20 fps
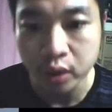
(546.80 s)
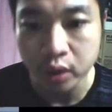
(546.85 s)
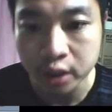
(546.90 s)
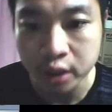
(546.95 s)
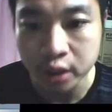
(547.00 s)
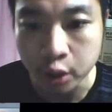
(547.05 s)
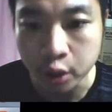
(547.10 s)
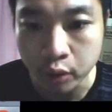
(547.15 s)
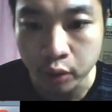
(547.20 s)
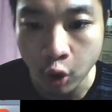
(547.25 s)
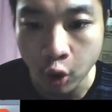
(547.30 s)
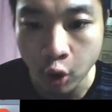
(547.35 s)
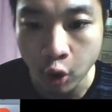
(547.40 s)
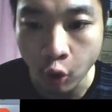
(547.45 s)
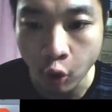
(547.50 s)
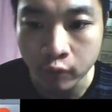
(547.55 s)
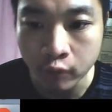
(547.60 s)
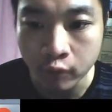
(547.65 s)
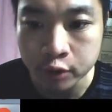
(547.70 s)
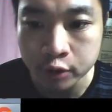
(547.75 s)
degree
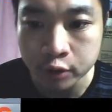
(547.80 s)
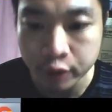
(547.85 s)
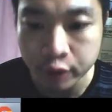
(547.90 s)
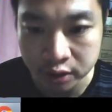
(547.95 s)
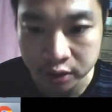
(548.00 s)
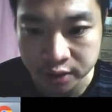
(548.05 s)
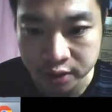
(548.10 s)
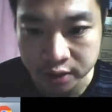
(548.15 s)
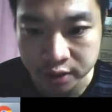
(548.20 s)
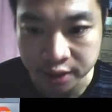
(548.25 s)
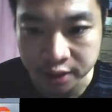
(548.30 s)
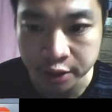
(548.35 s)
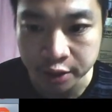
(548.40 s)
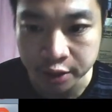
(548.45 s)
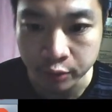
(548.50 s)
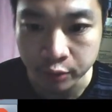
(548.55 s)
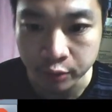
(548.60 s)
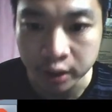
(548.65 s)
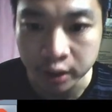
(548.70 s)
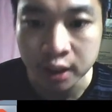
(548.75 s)
over 360
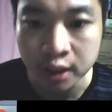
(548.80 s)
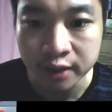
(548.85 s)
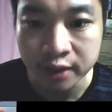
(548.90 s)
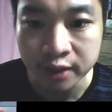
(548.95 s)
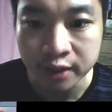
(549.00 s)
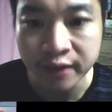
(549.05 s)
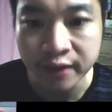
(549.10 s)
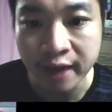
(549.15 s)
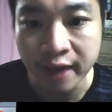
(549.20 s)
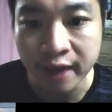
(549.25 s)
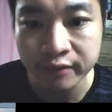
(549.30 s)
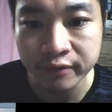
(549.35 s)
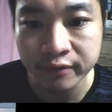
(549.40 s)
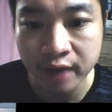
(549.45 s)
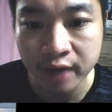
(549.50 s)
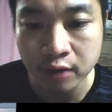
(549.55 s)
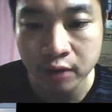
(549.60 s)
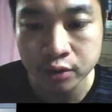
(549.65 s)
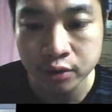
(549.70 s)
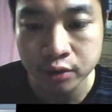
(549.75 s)
degree, that
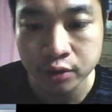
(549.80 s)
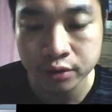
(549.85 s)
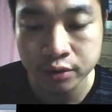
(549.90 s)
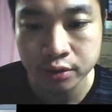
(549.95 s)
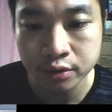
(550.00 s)
tells